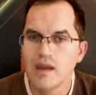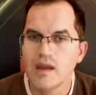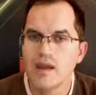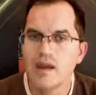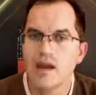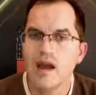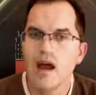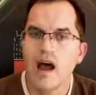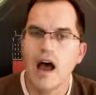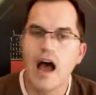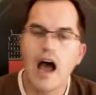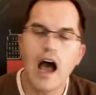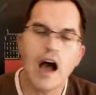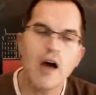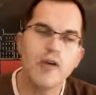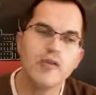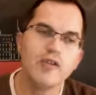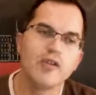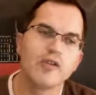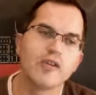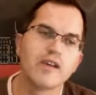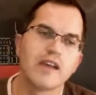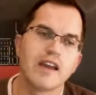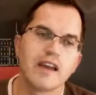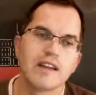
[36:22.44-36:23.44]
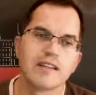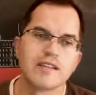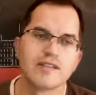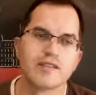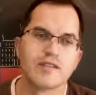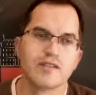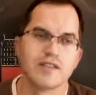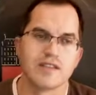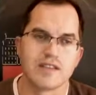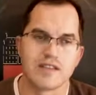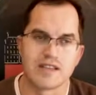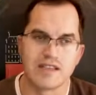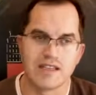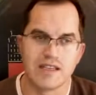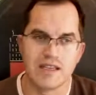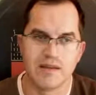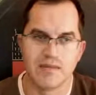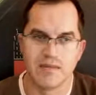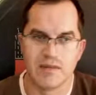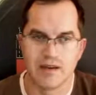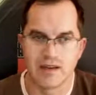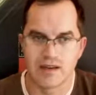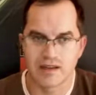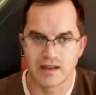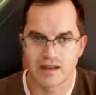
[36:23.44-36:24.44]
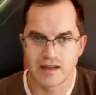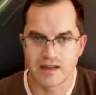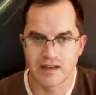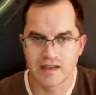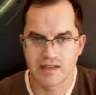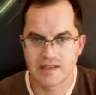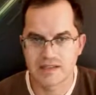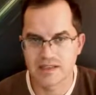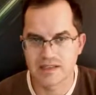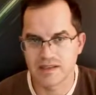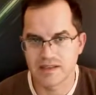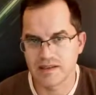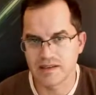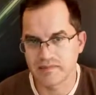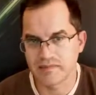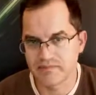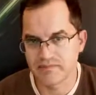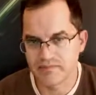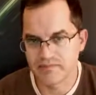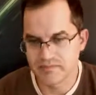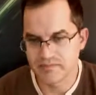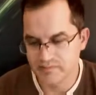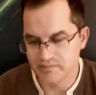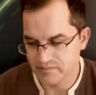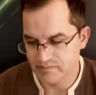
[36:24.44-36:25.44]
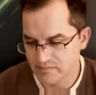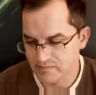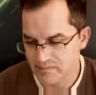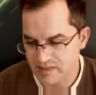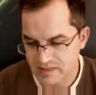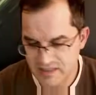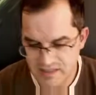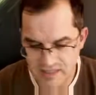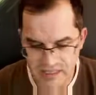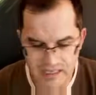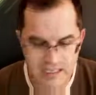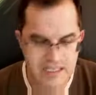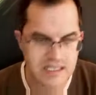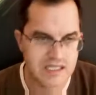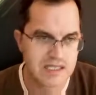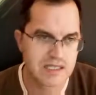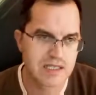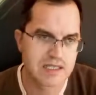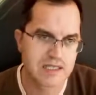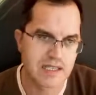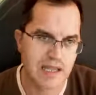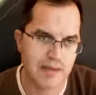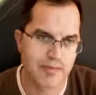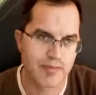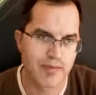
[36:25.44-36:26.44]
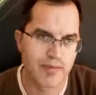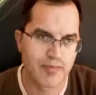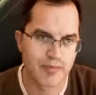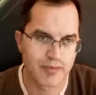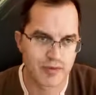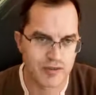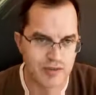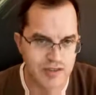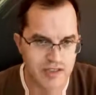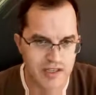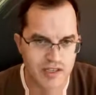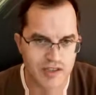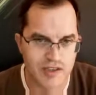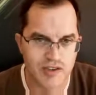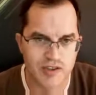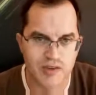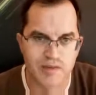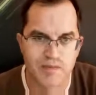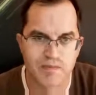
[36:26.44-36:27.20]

How you get to the CE mark? It's a 6-step procedure,